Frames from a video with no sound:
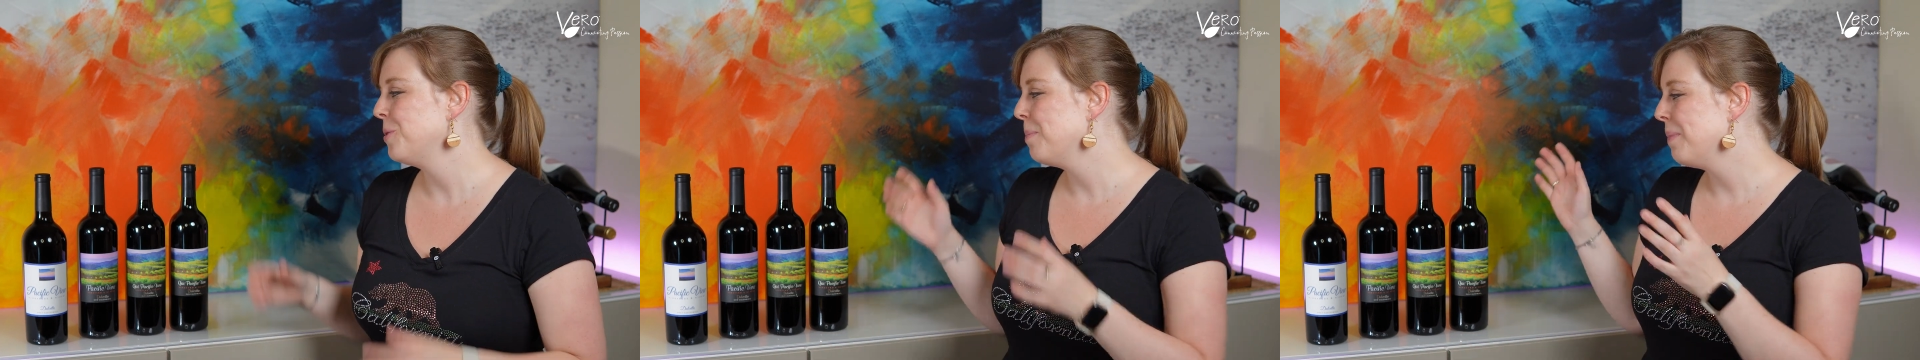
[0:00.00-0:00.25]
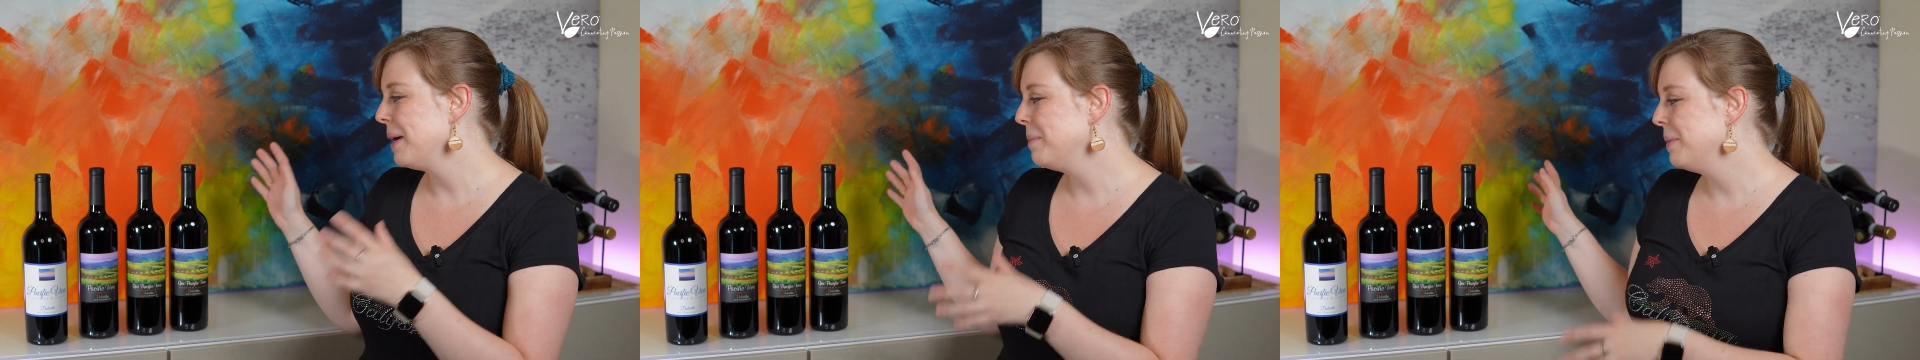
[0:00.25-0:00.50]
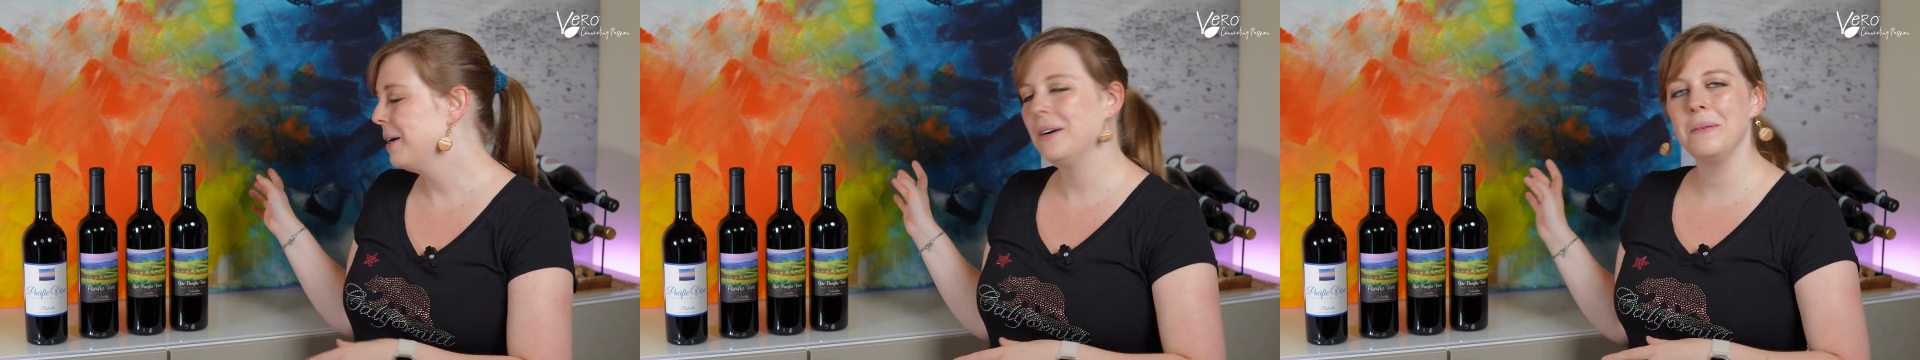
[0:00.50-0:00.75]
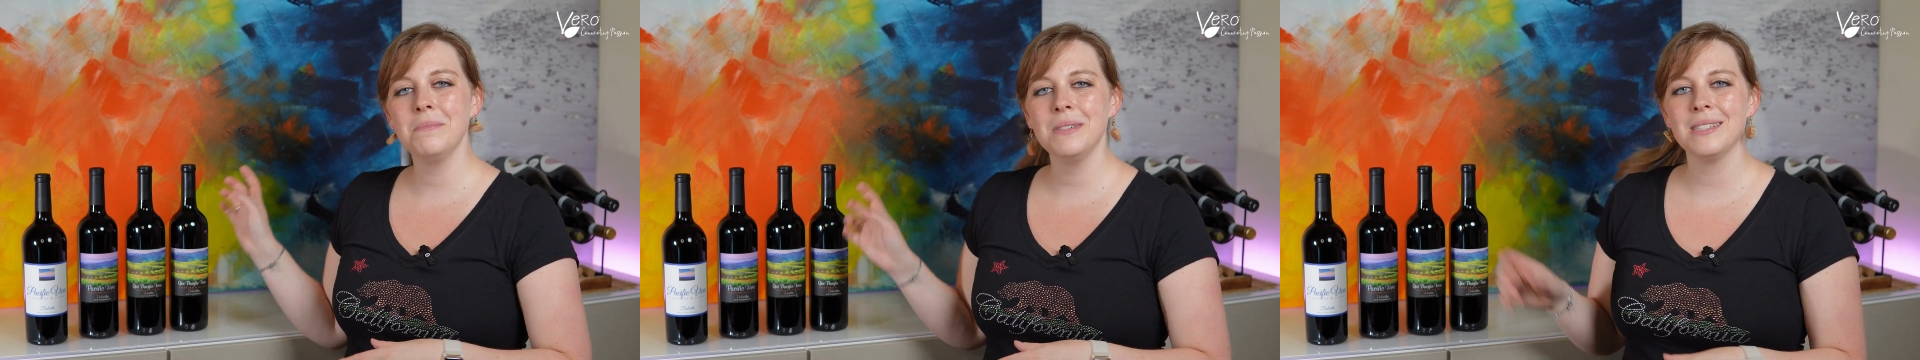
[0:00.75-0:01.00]
my
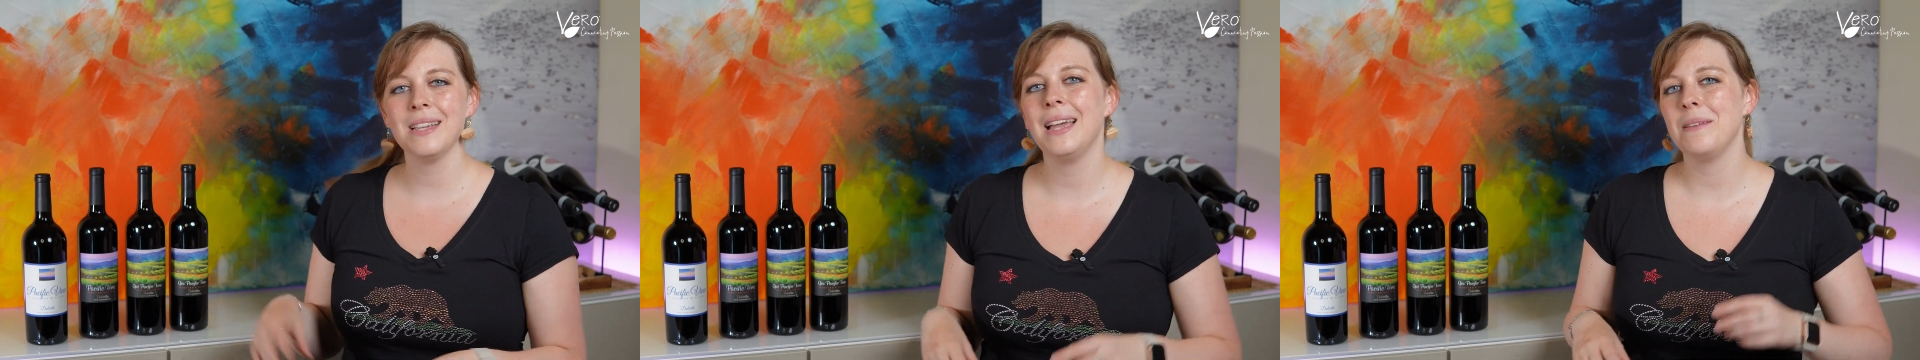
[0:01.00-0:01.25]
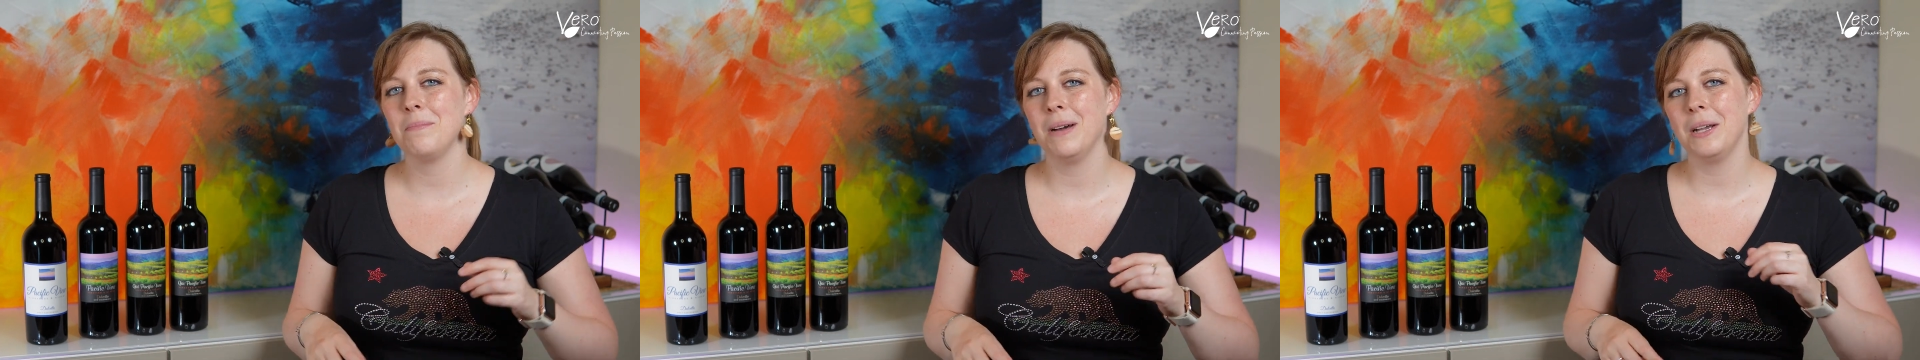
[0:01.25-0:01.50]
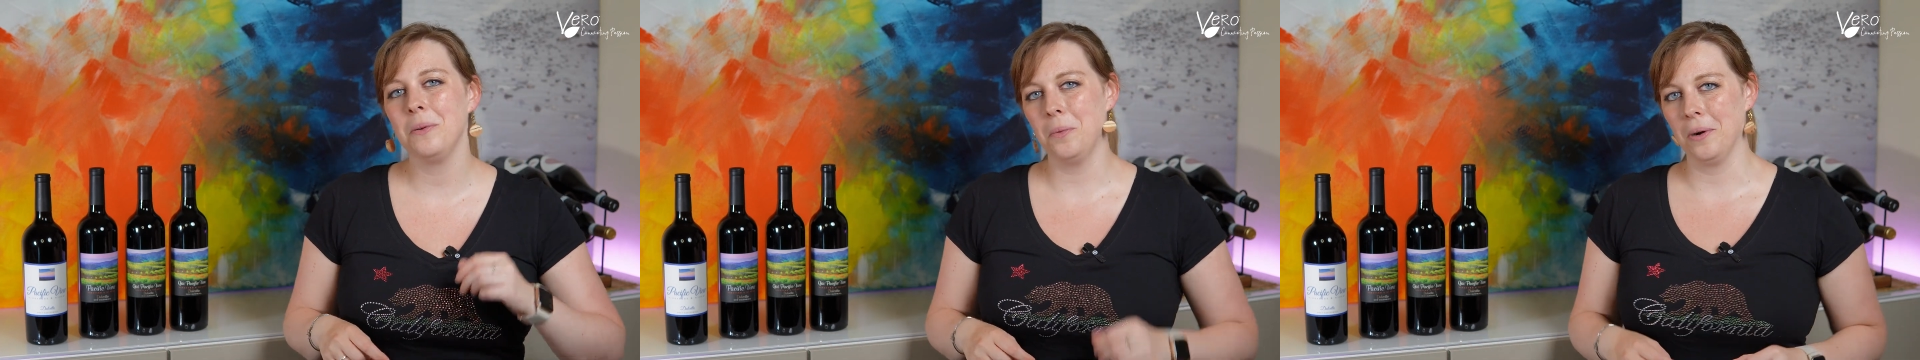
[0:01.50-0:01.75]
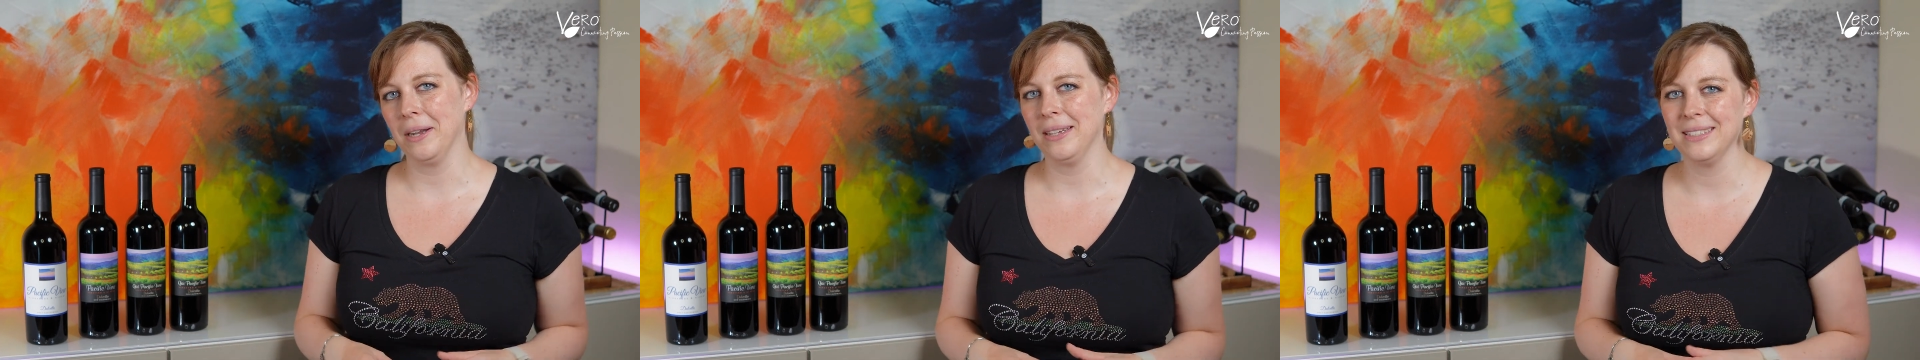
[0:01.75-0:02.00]
mom's and my
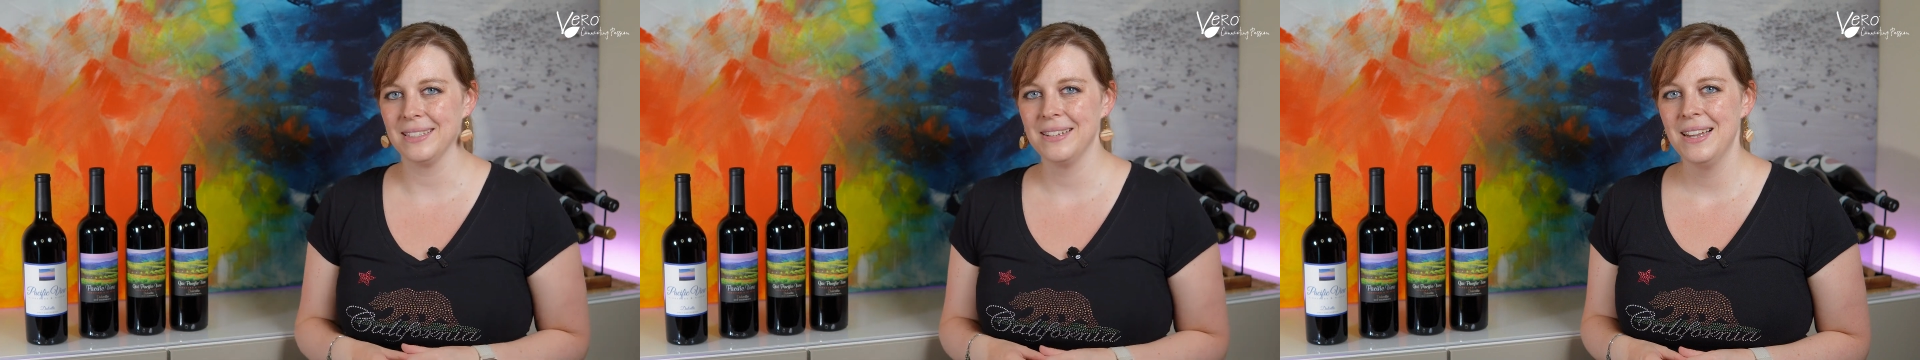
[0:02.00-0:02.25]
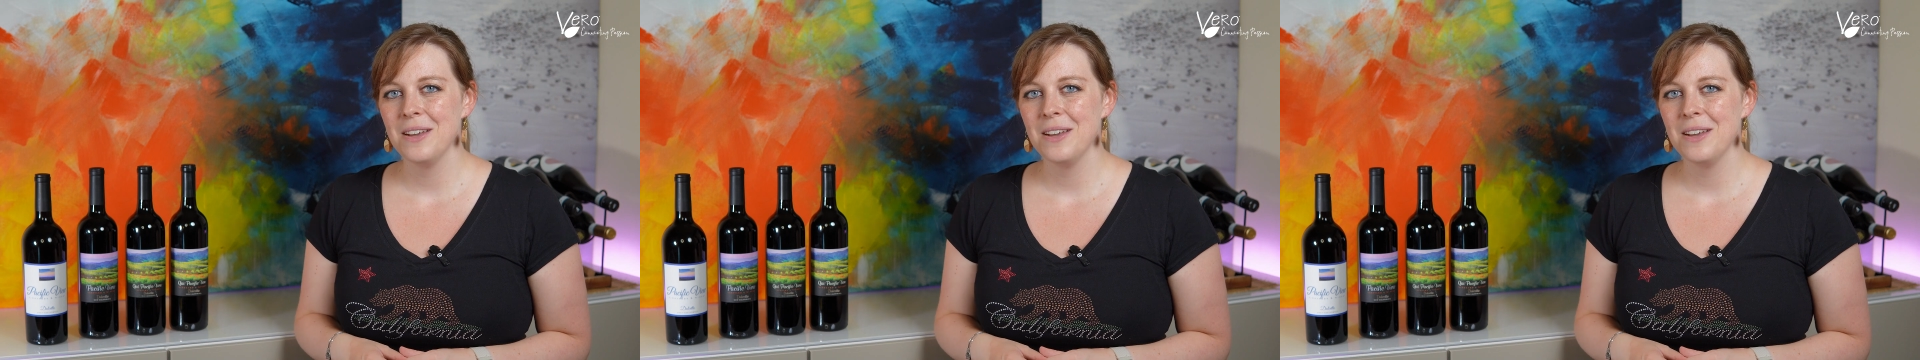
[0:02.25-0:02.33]
wine,